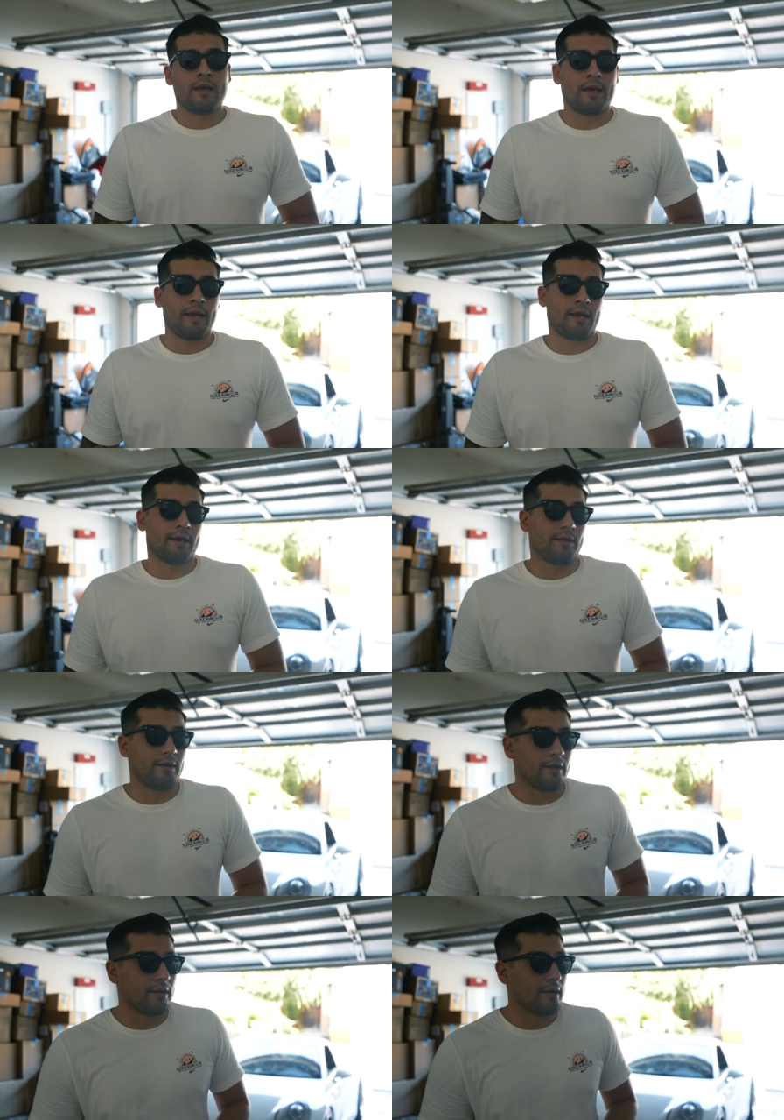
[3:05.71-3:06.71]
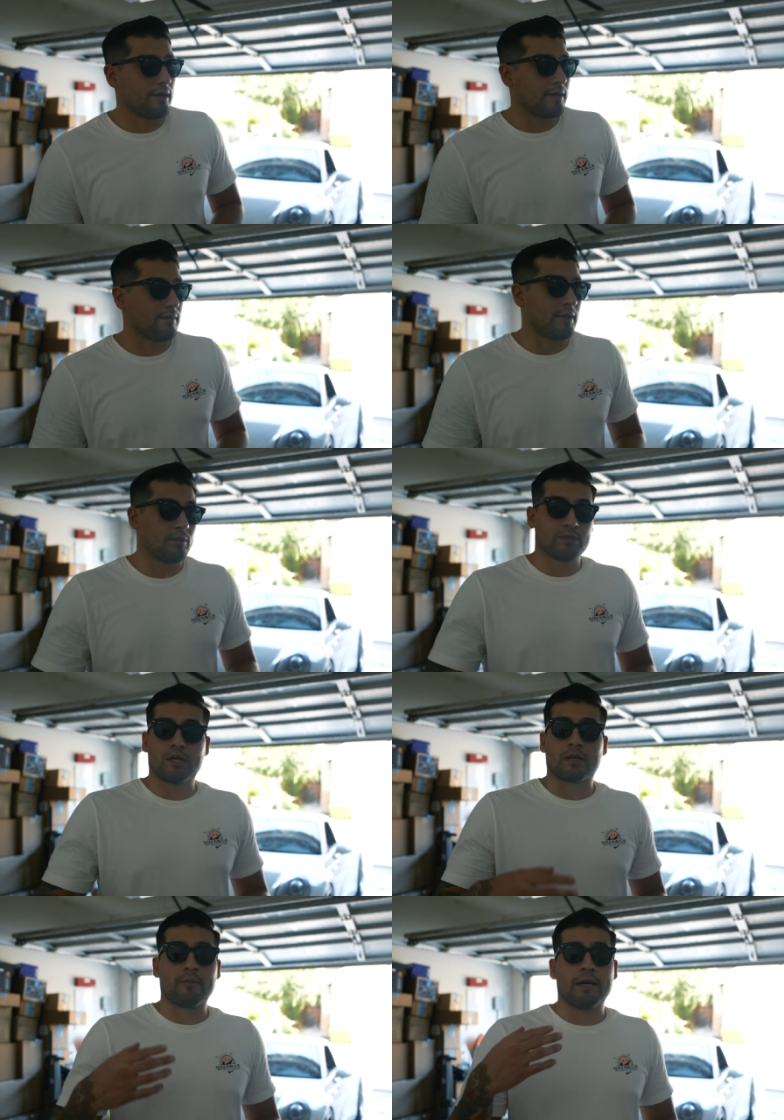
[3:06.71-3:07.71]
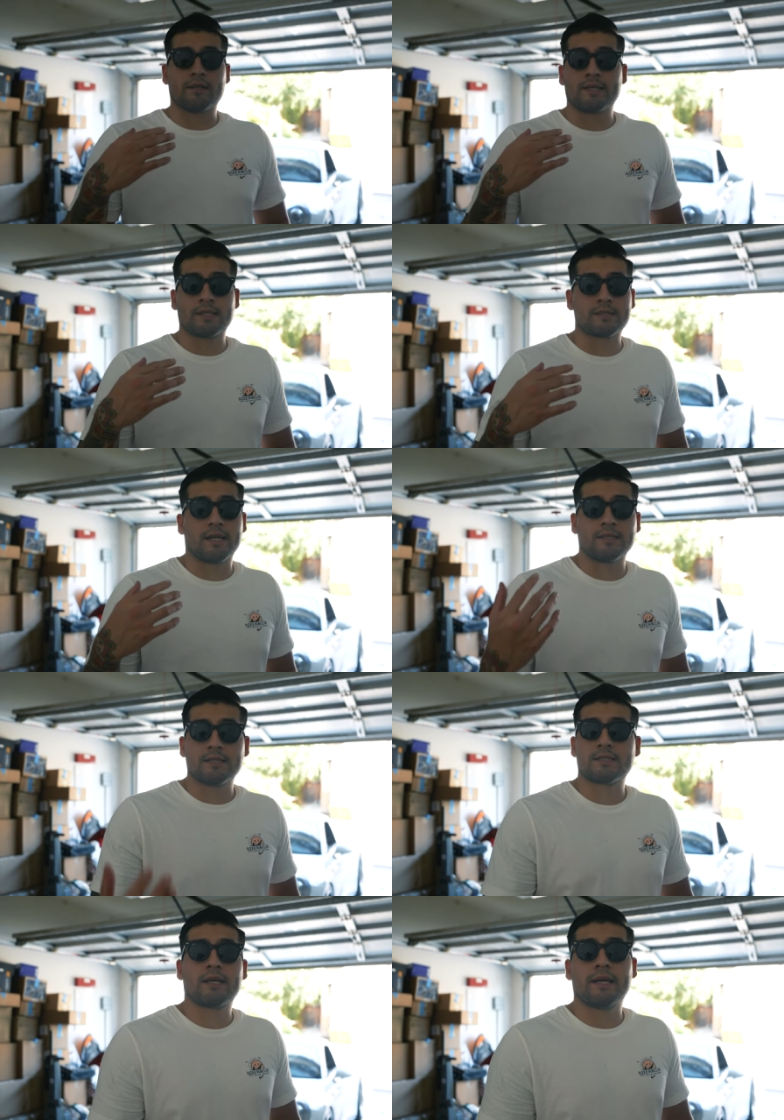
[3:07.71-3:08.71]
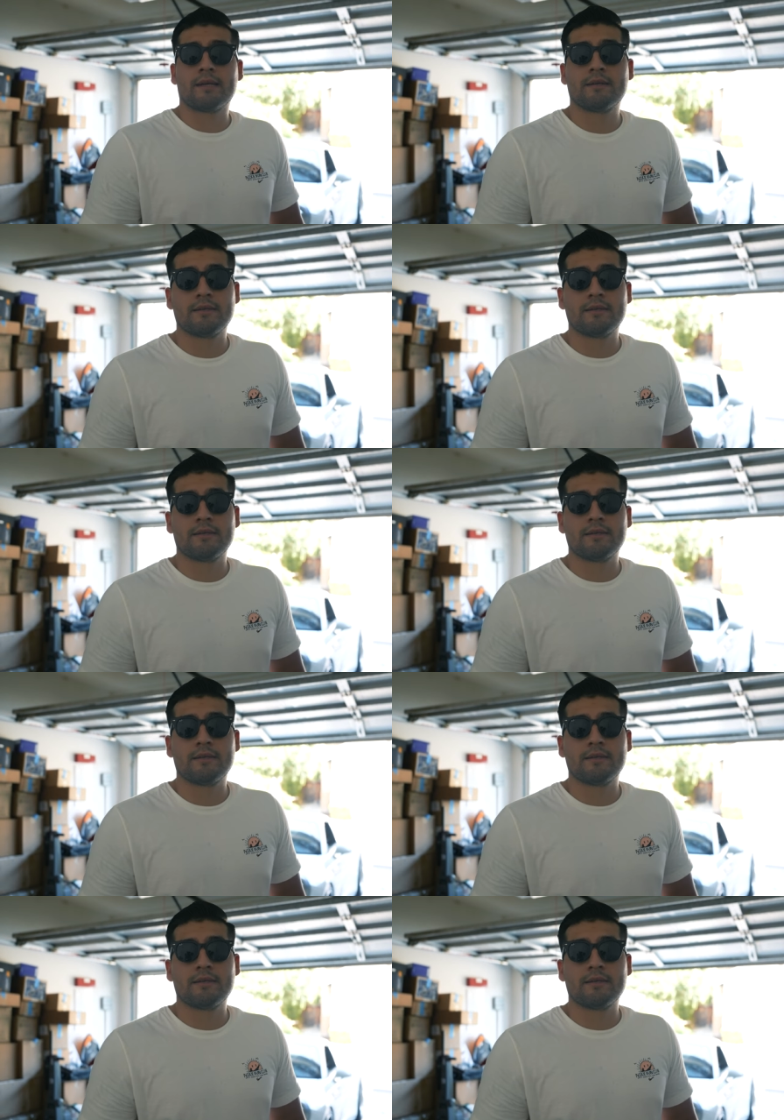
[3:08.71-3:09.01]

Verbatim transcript: and uh, then we'll talk about things that I dislike